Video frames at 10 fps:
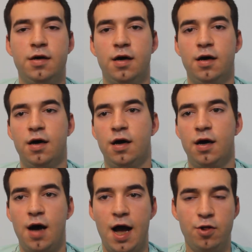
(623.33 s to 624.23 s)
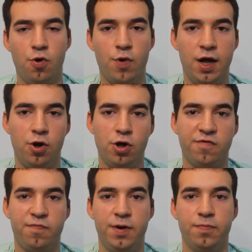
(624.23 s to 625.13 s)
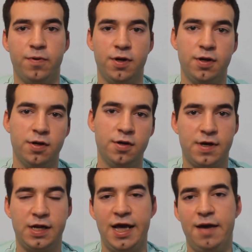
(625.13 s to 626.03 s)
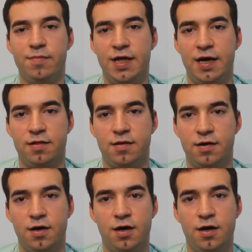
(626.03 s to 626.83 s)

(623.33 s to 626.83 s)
I know a lot of people claim that